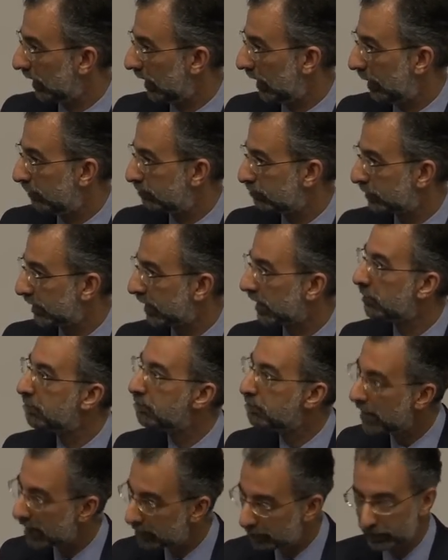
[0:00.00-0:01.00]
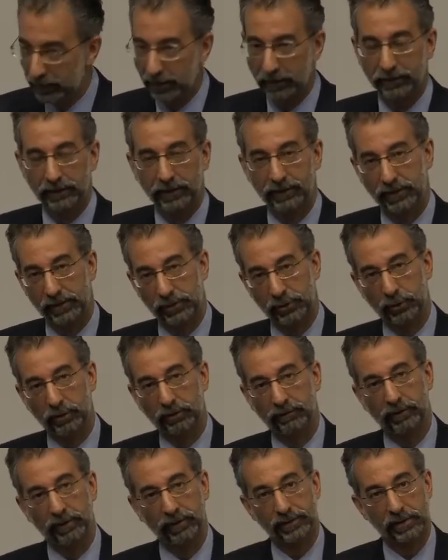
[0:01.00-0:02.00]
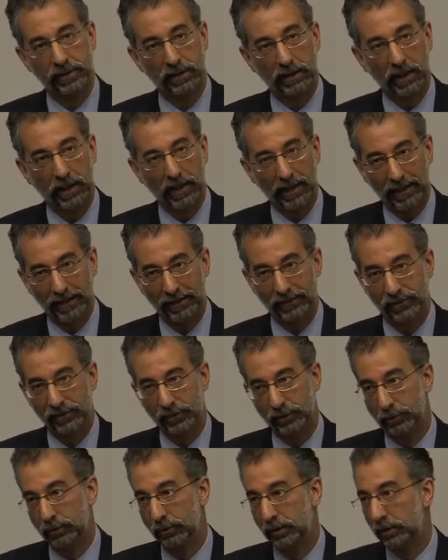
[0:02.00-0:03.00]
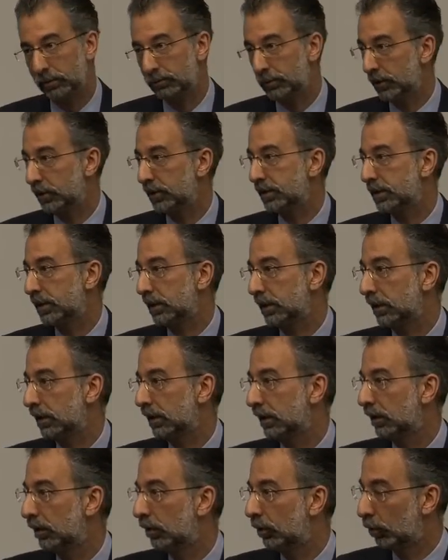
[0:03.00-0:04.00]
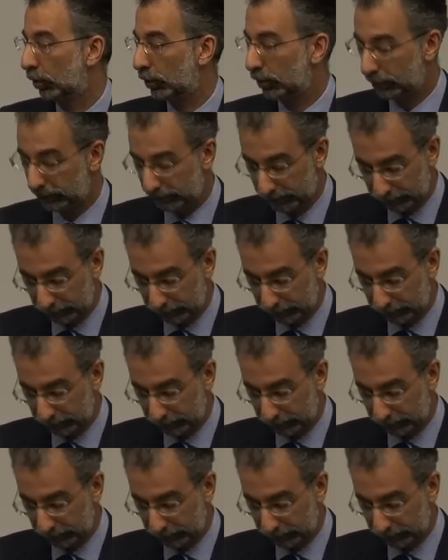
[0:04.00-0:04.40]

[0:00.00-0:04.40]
um, commitment that this university has to community law.